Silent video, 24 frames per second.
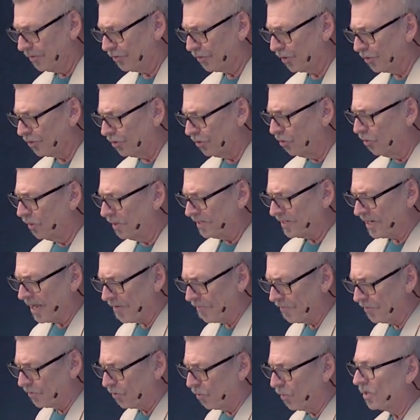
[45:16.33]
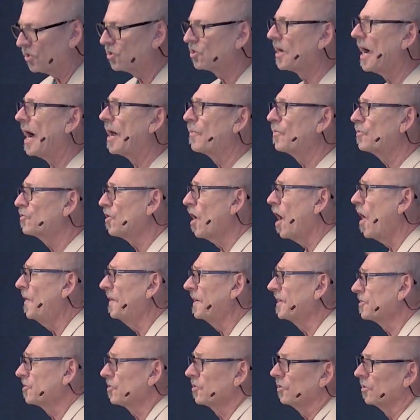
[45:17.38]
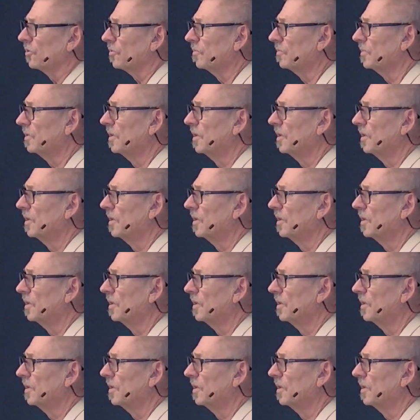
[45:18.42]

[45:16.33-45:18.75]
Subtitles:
the new endeavor to which God was calling us to.